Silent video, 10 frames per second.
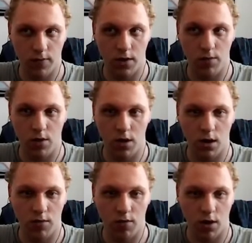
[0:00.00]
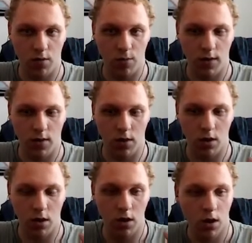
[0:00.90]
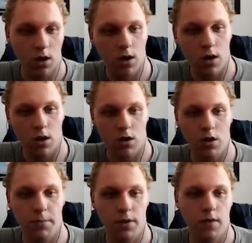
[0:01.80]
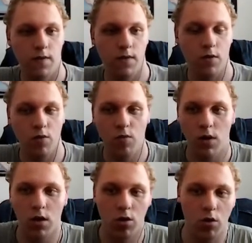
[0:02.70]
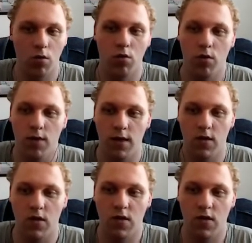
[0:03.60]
and we're not even halfway done. The reason why I showed you this